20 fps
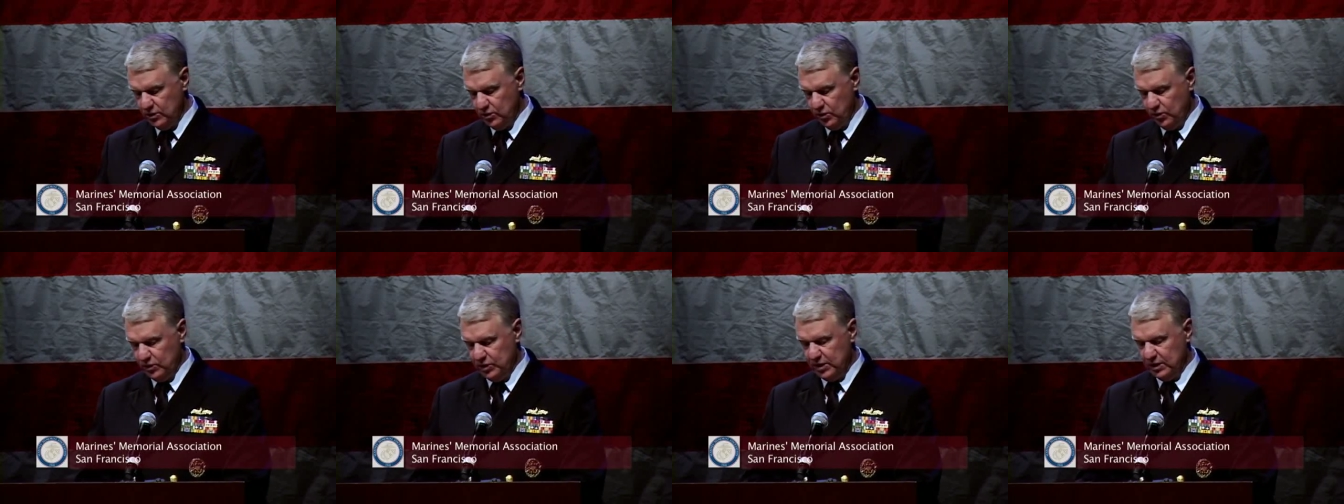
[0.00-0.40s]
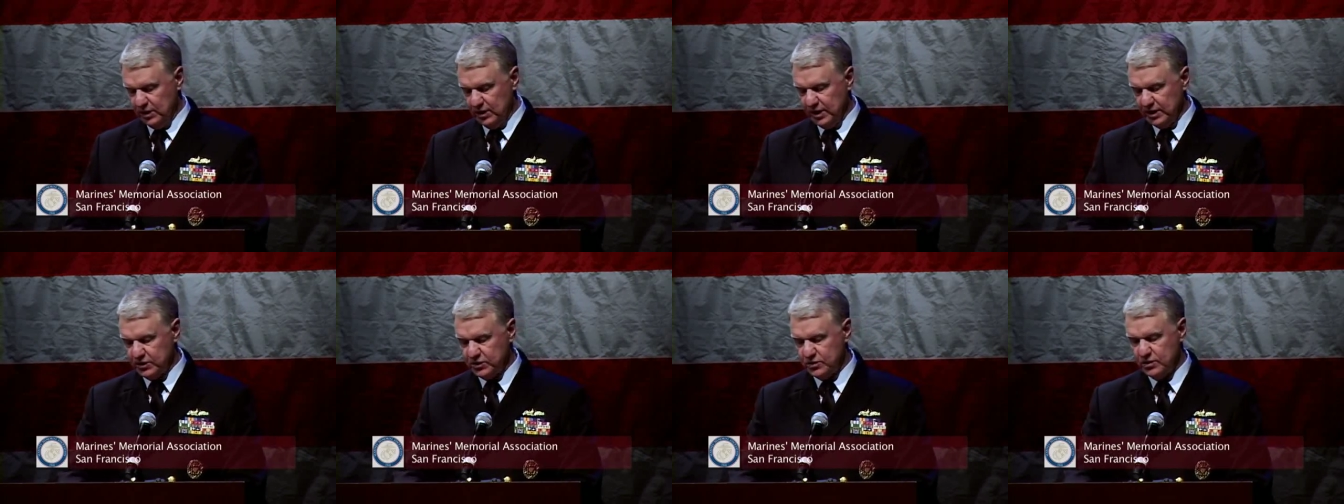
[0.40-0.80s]
or the
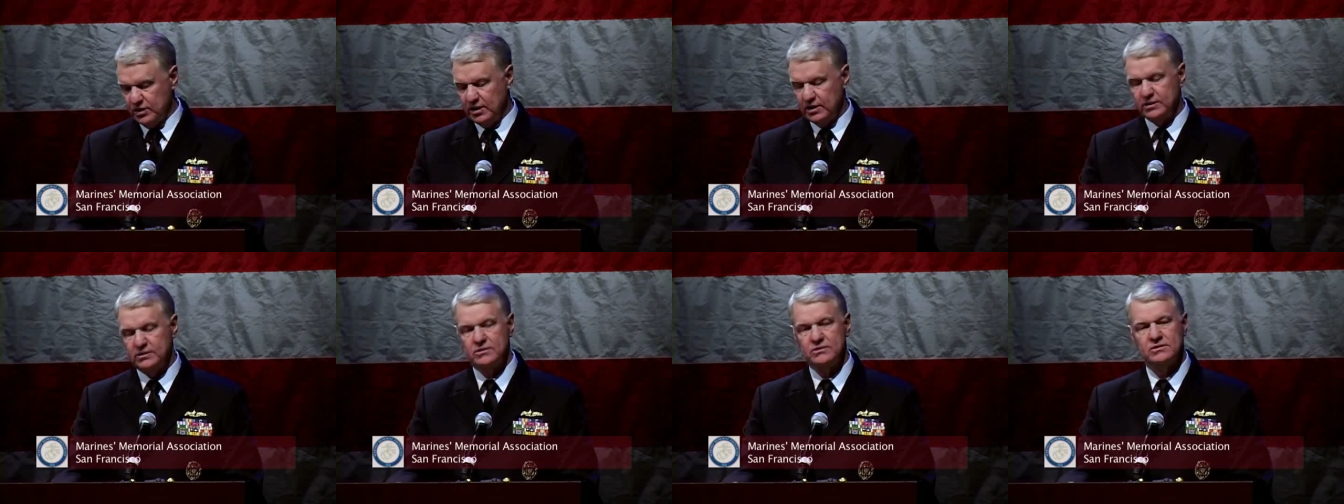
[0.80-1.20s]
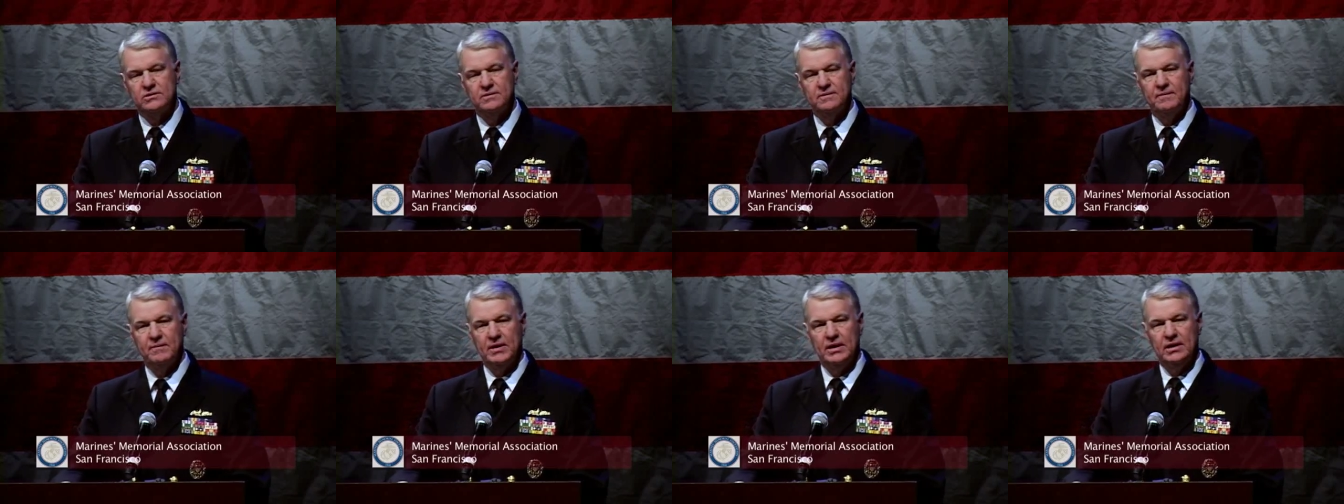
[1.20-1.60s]
electrons
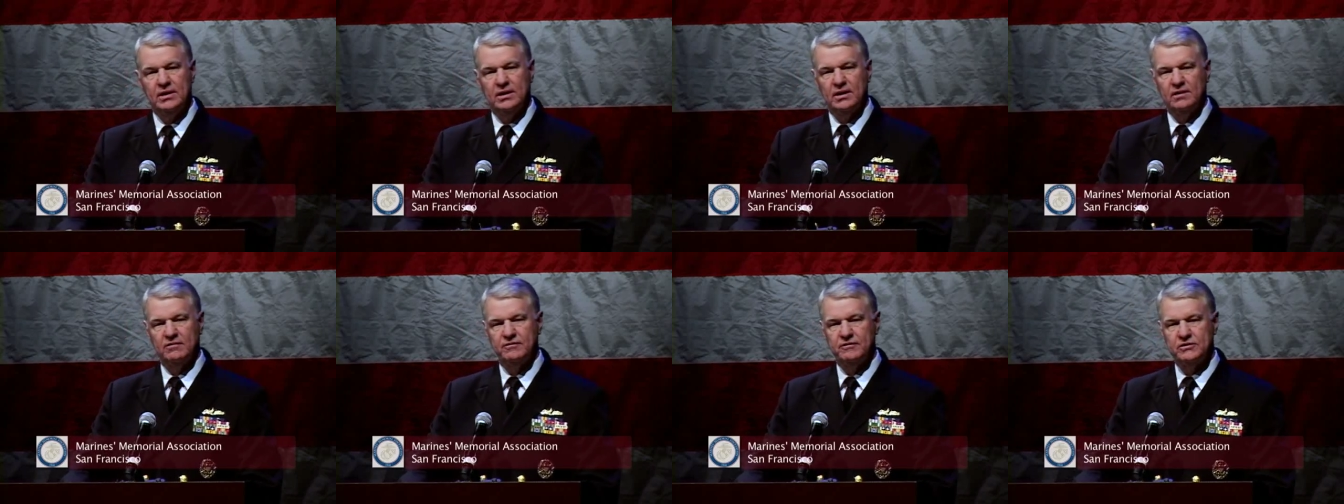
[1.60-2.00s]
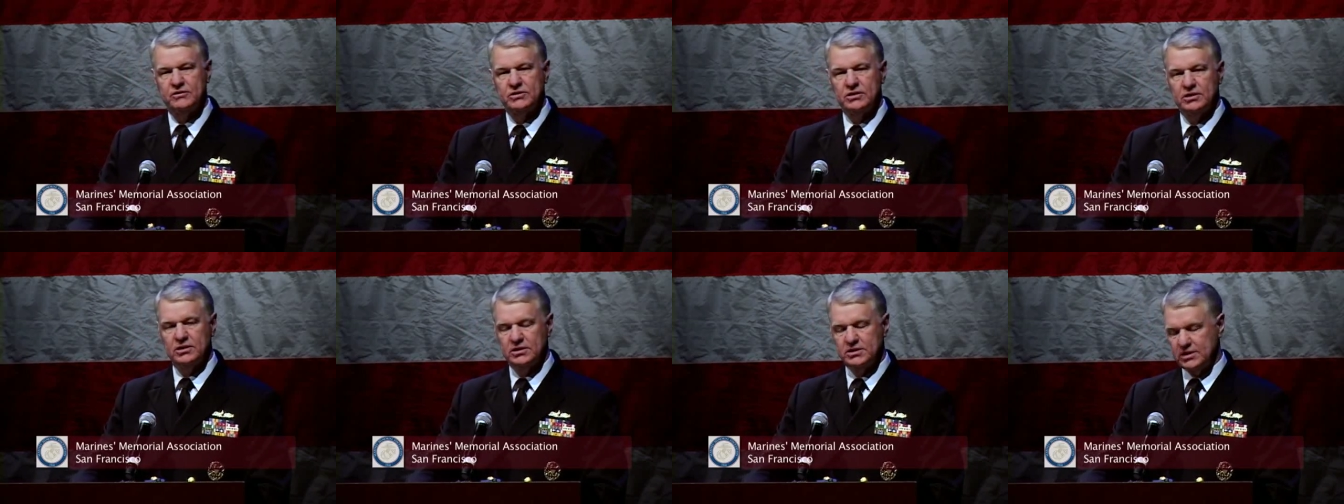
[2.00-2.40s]
that
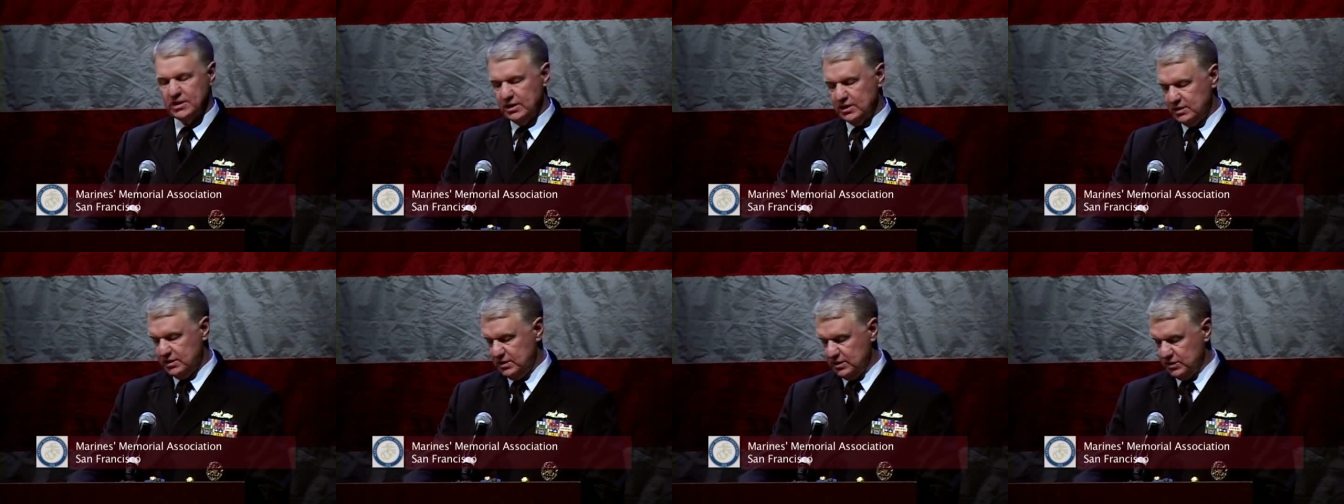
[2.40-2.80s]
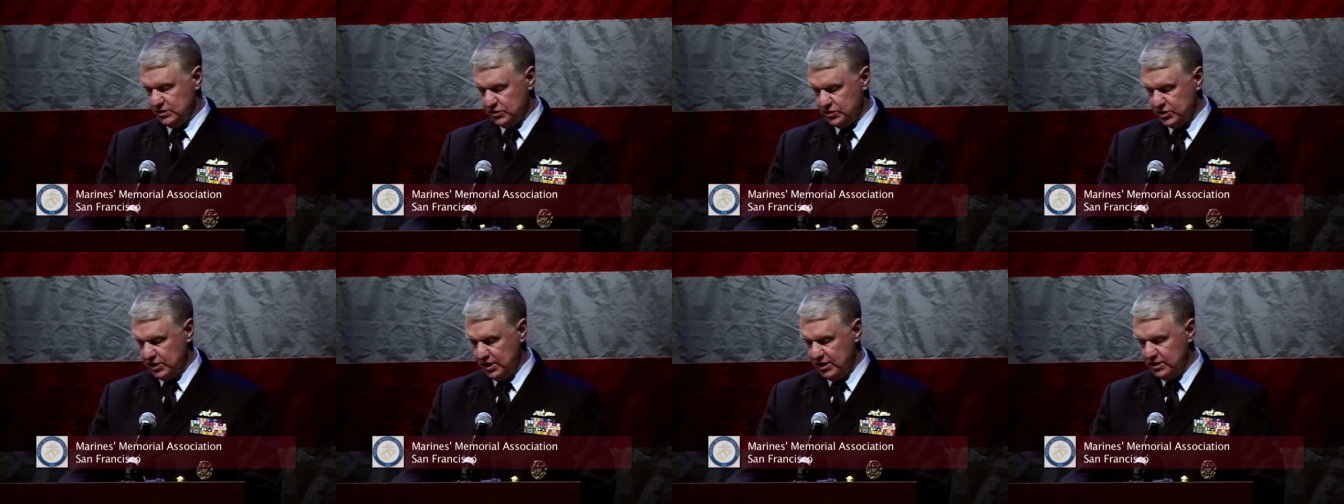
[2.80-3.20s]
facilitate the
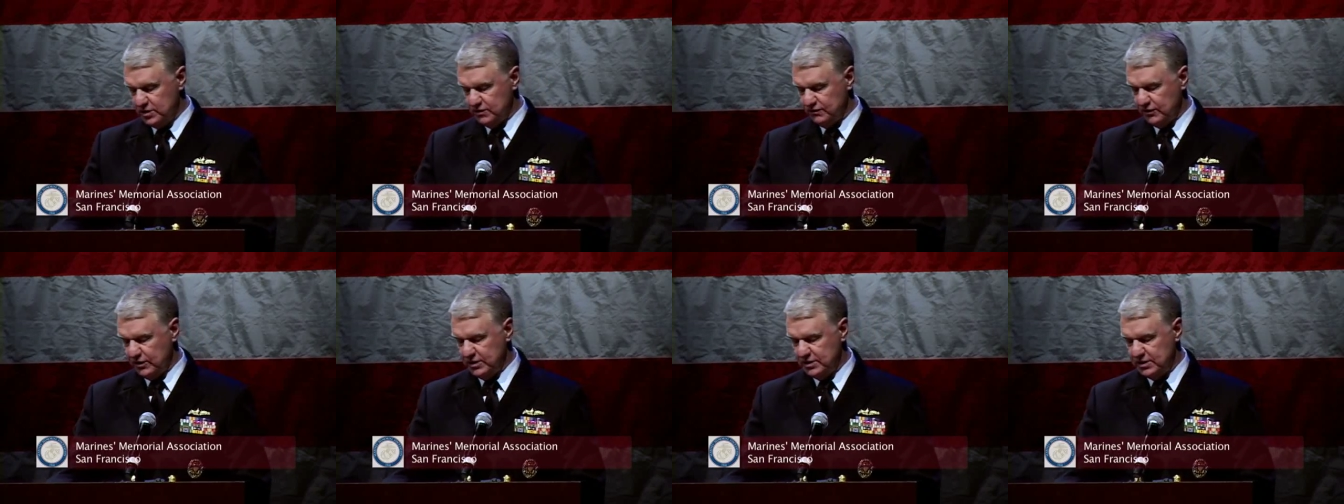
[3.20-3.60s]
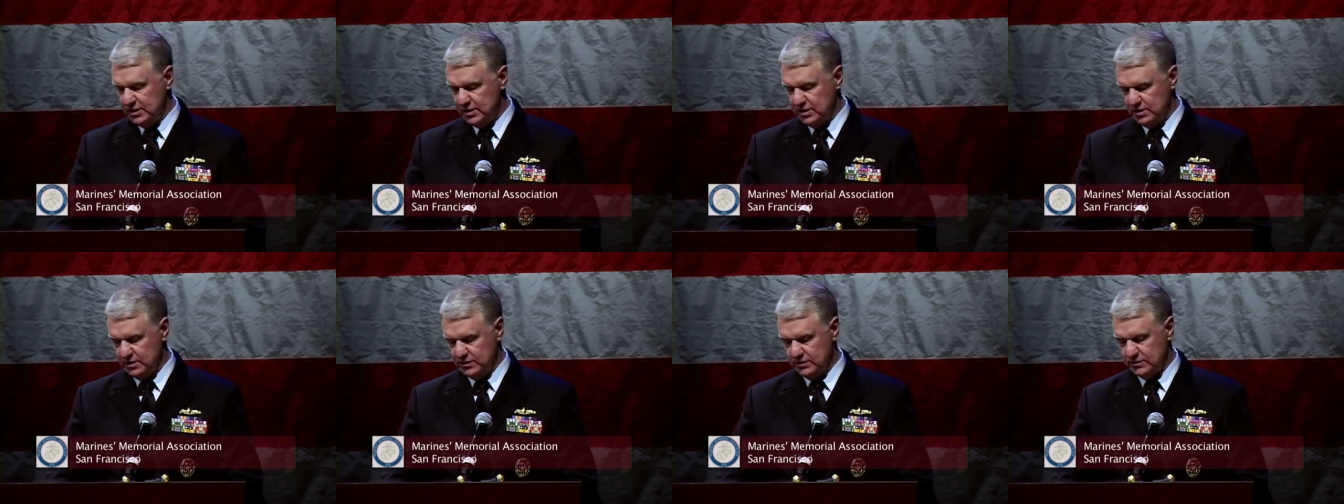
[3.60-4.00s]
exchange of
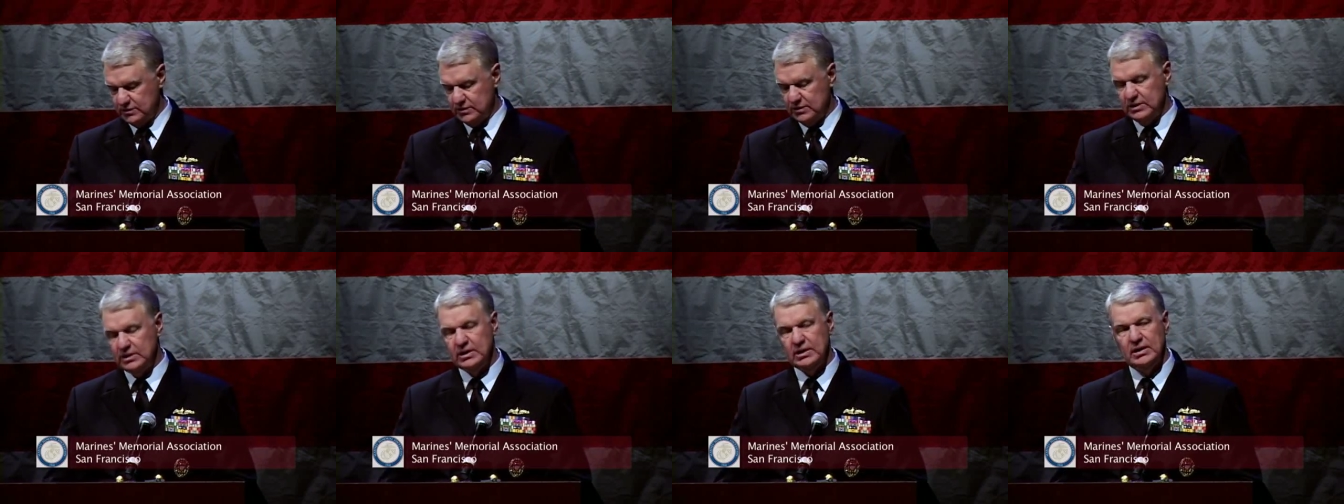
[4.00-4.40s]
ideas